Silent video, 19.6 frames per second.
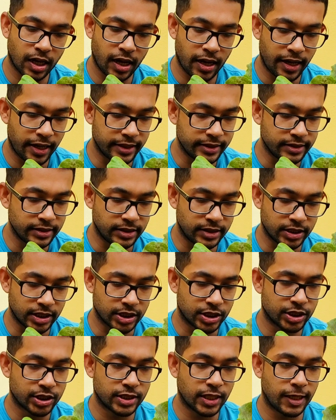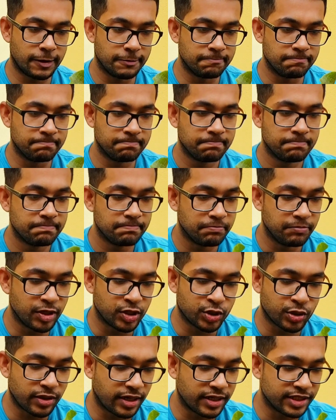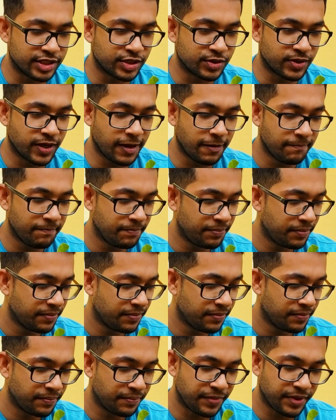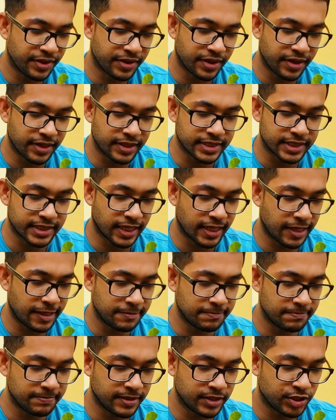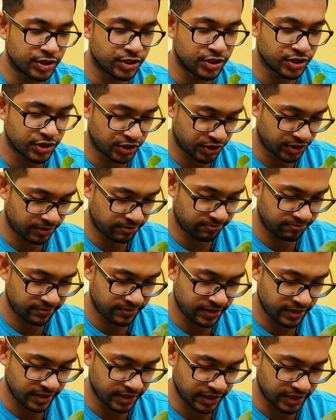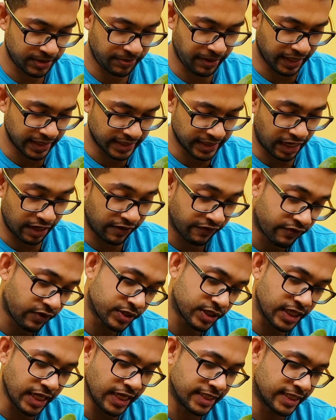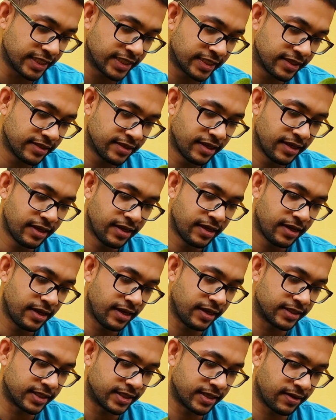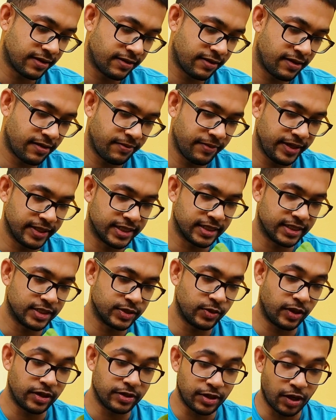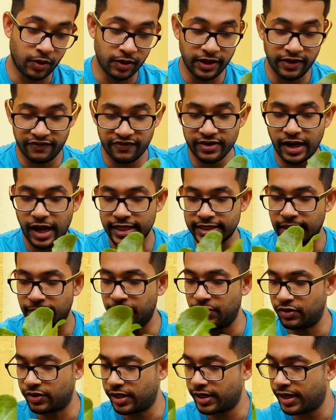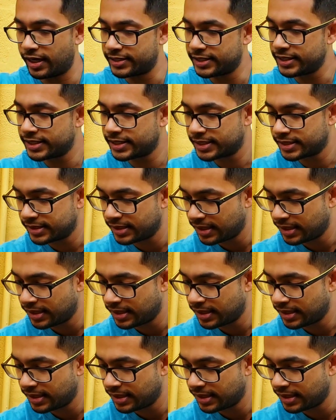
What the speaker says: and just make sure that it's okay, because it's just the best. And of course, to eat it is amazing as well. Now, even as I'm looking at it,